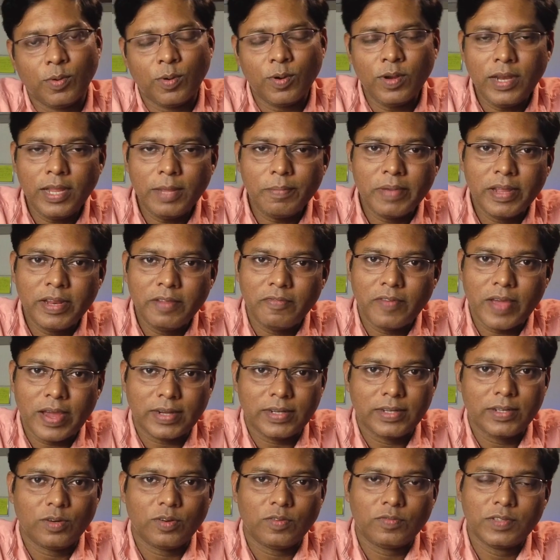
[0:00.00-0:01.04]
only
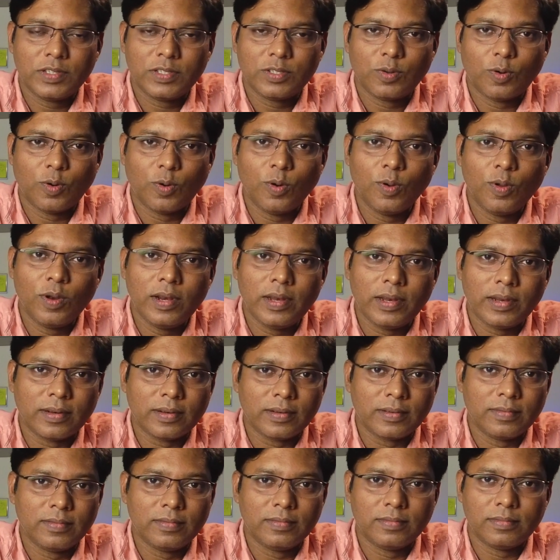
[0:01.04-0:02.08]
benefactor of this whole
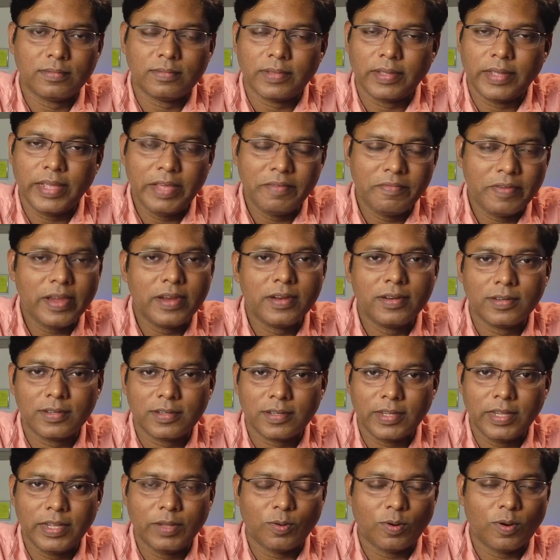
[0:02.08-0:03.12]
event,
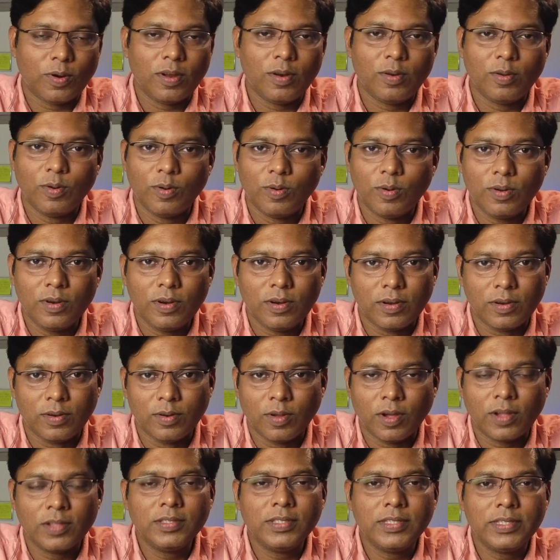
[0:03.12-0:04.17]
whole
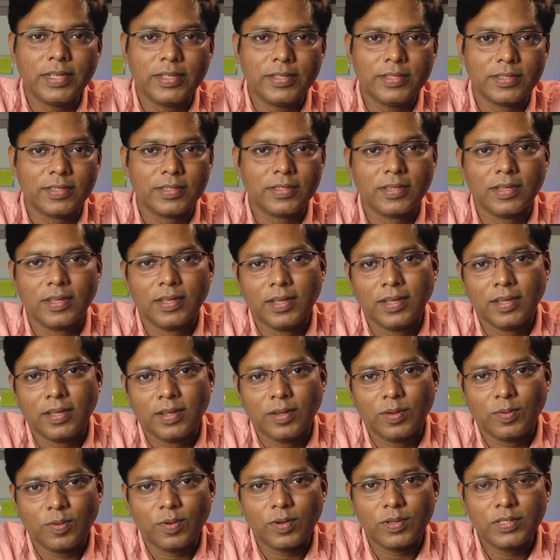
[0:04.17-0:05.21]
nonsense,
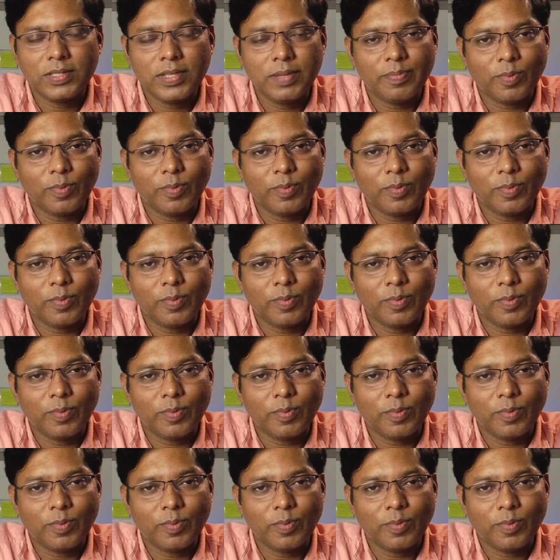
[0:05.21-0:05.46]
was the